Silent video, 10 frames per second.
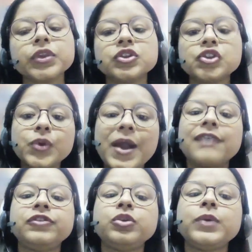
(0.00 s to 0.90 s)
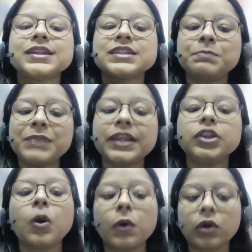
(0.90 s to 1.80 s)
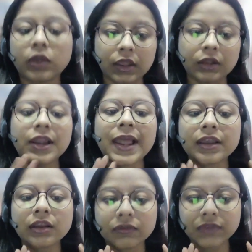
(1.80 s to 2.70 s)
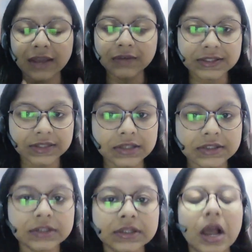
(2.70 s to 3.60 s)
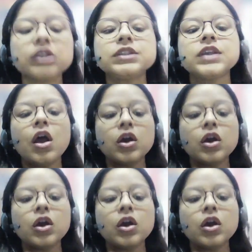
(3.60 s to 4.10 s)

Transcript: So you have to explain your working like we have discussed in class.